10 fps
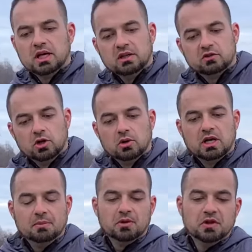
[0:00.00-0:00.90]
So a
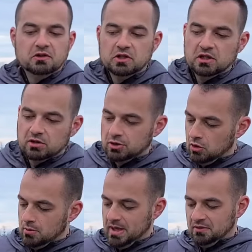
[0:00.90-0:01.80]
couple things you need to
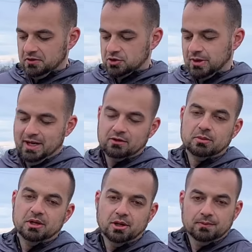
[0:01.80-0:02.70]
know about the
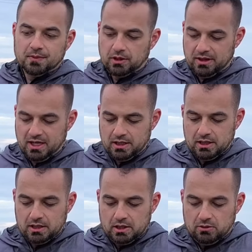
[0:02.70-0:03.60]
transmitter, all right?
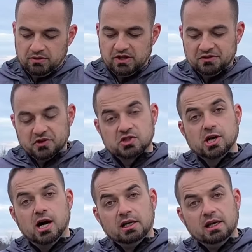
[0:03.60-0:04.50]
We've got the
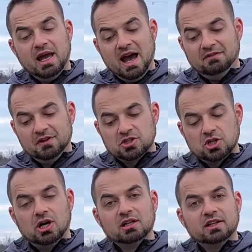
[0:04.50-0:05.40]
stock 1/2-inch
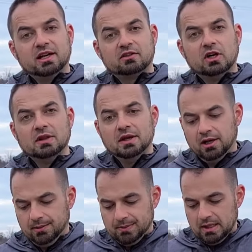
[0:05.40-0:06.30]
contacts on there.